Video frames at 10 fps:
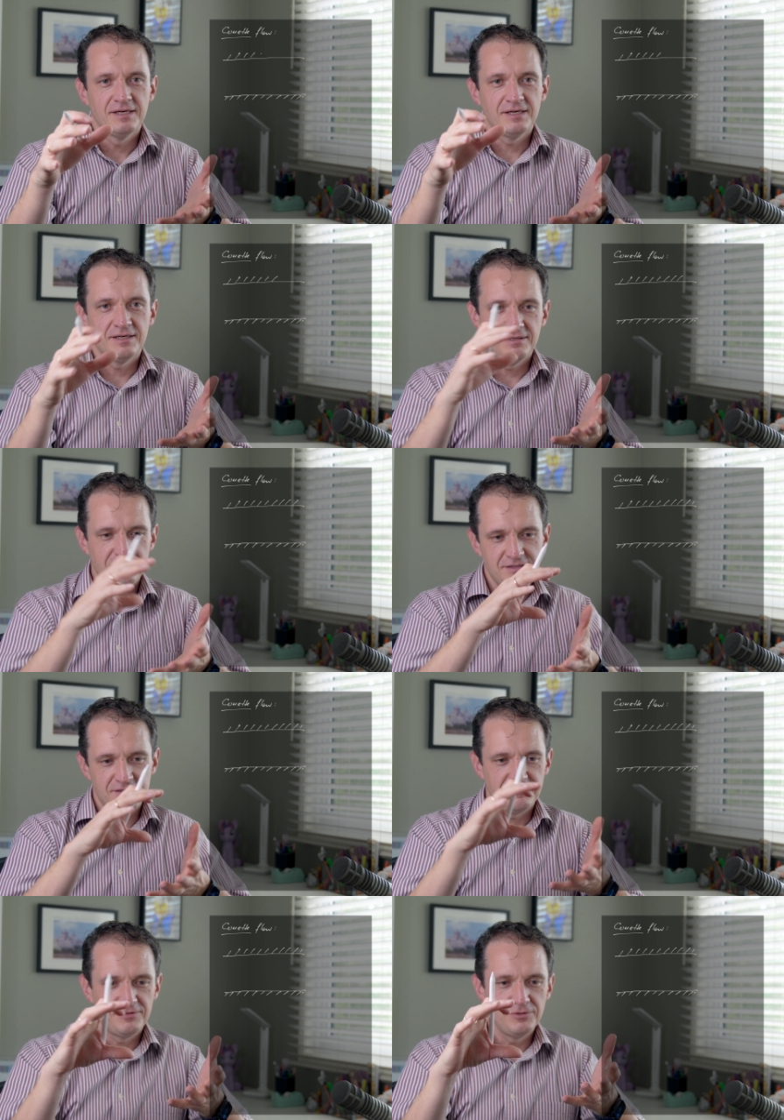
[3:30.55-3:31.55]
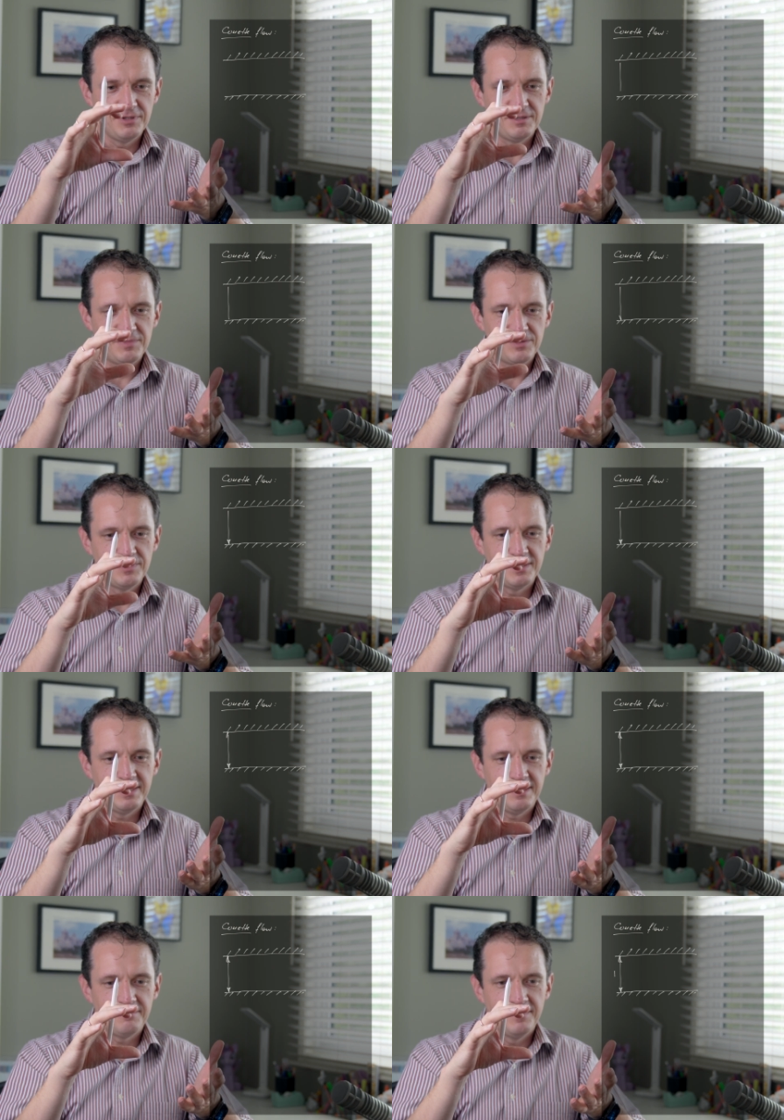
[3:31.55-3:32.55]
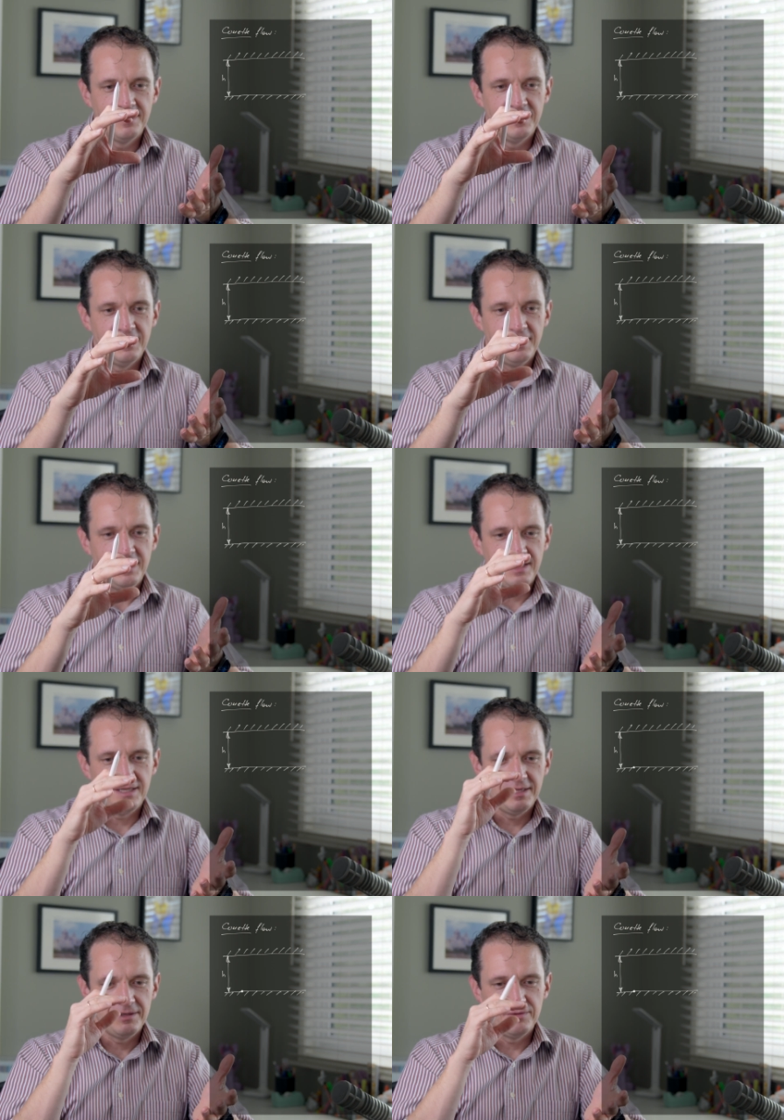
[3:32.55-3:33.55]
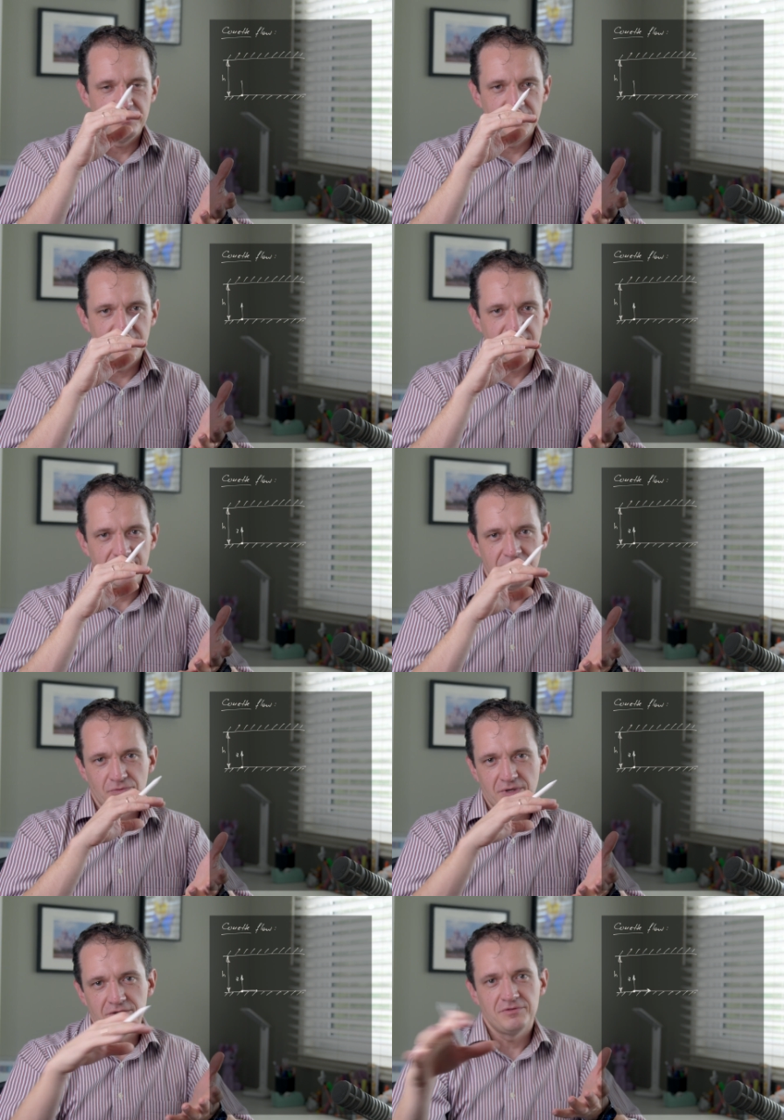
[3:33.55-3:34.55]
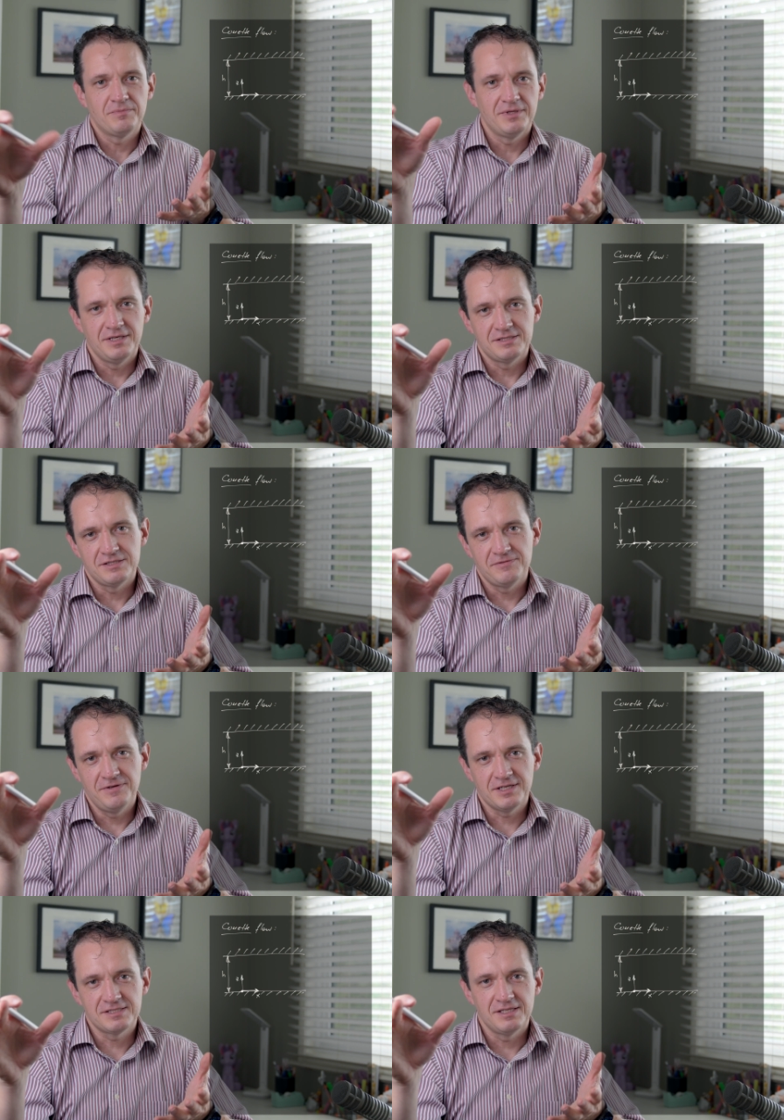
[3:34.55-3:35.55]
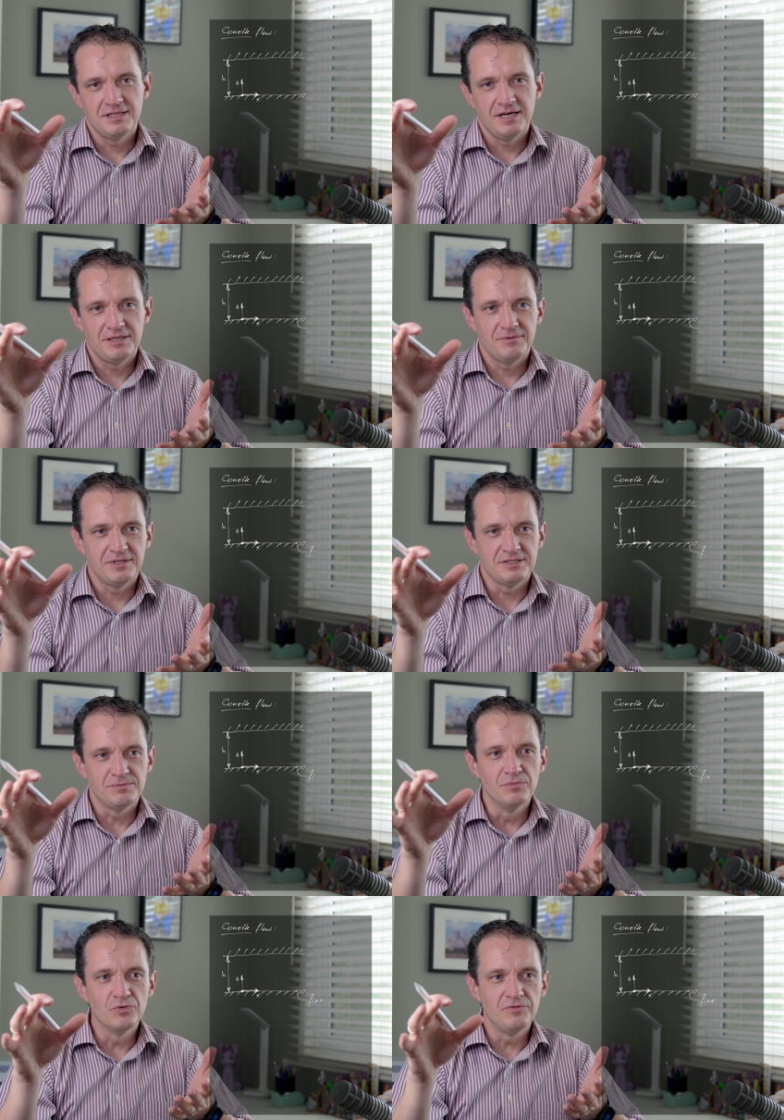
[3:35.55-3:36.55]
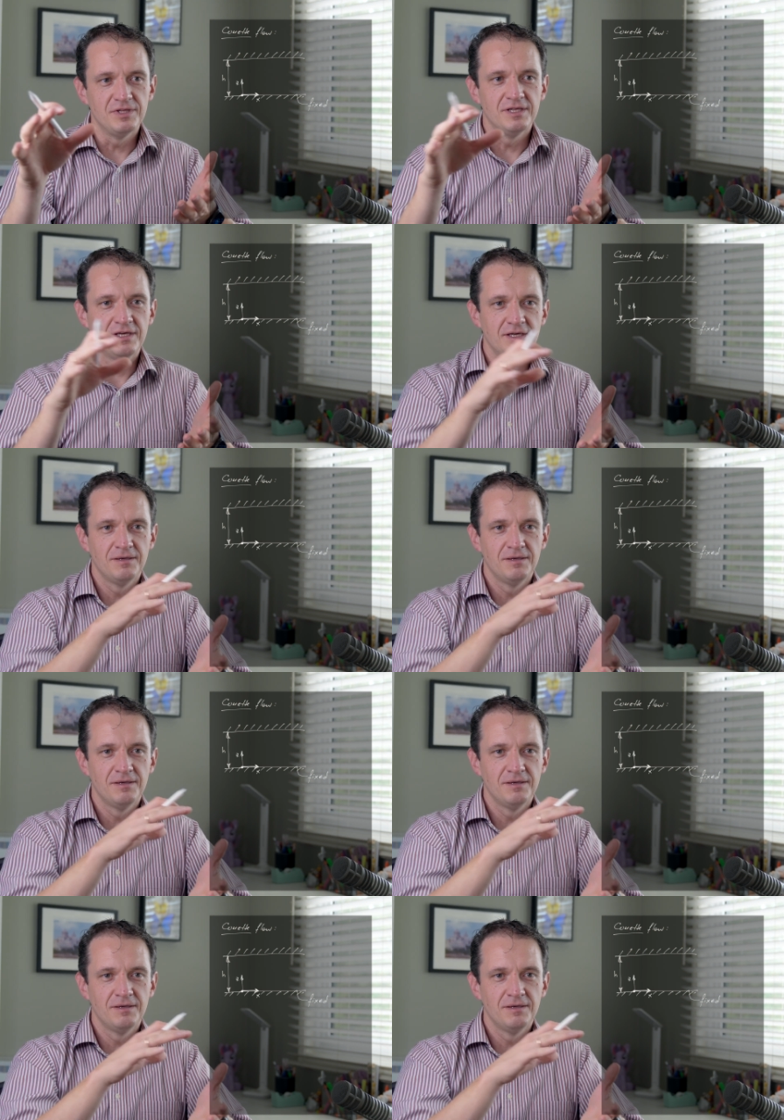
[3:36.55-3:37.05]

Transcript: Uh, there is a fluid between them and the one of the plates is fixed and the other one is moving